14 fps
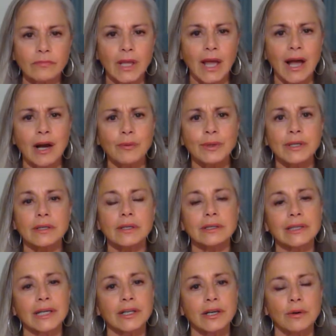how we
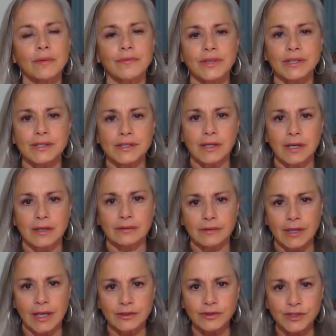let go of these uh,
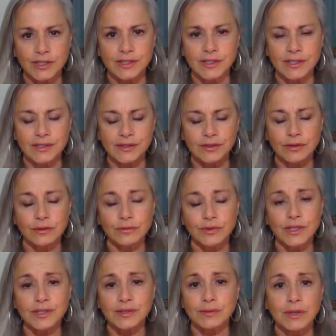energies is to
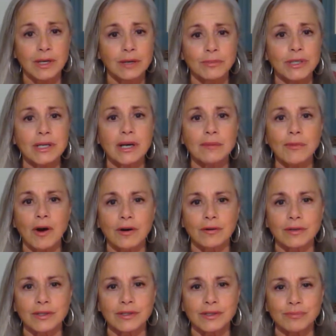just become
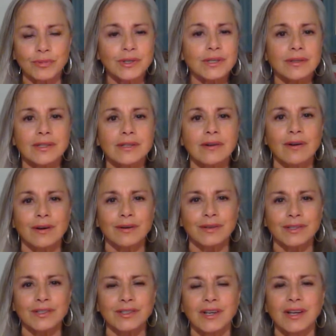orange, breathe in
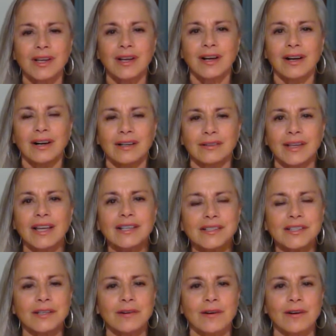orange, uh,
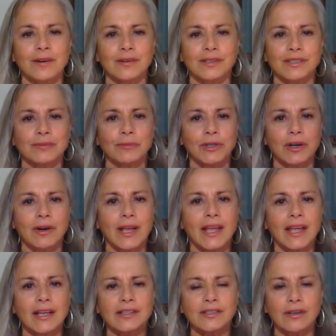exhale orange. And when our
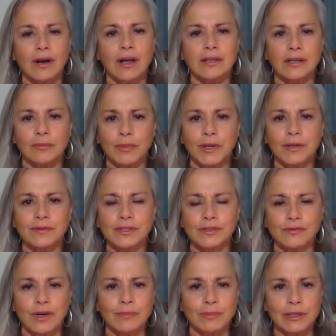hands are on our pelvis,
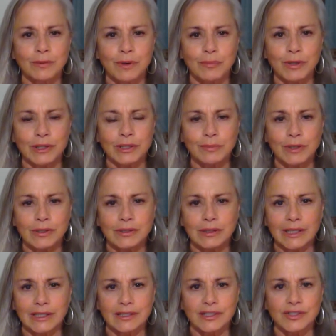right below our belly button,
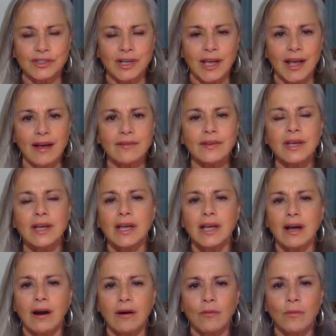like an inch and a half,
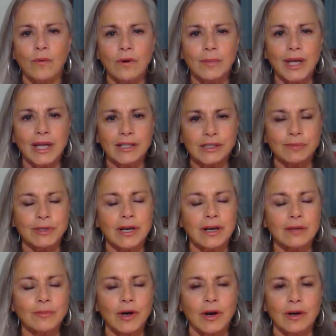our warm hands
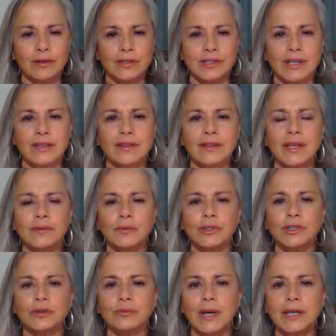become orange. And then when
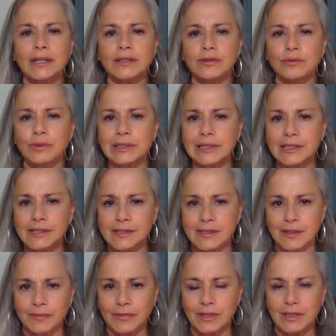you're ready to release
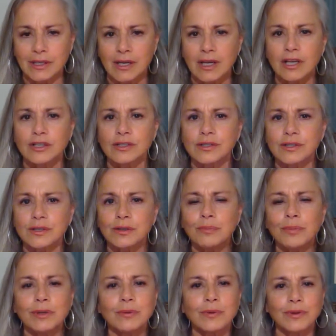something, scoop
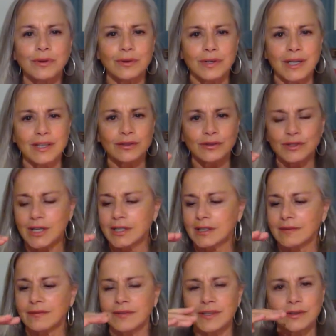it with your energetic
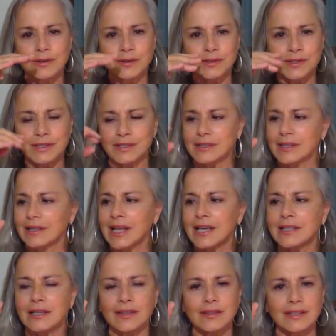fingers. This light
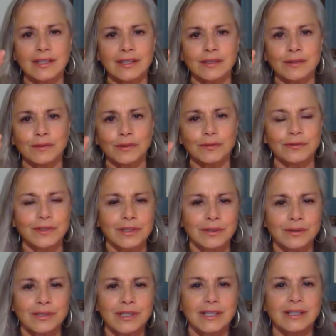at the end of your
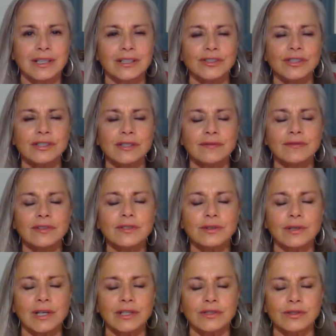fingers. And, and just
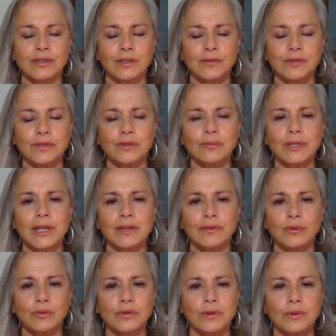visualize yourself scooping out
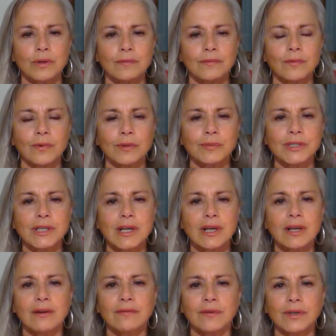those thought forms,
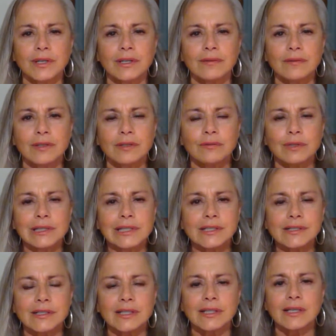forgiving,
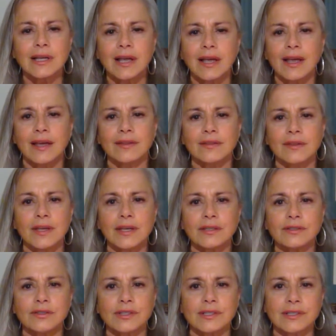releasing, and then
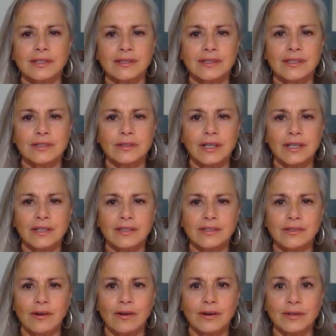just see your hand is
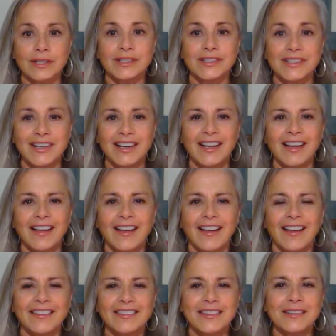orange
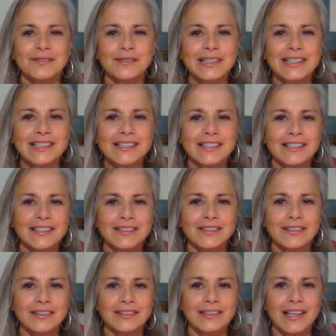and then release it into
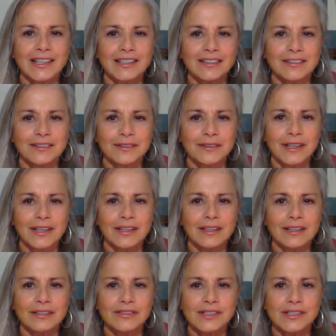the light, okay?
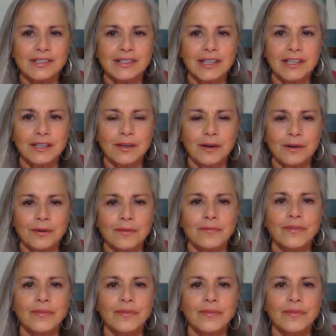And just let it go.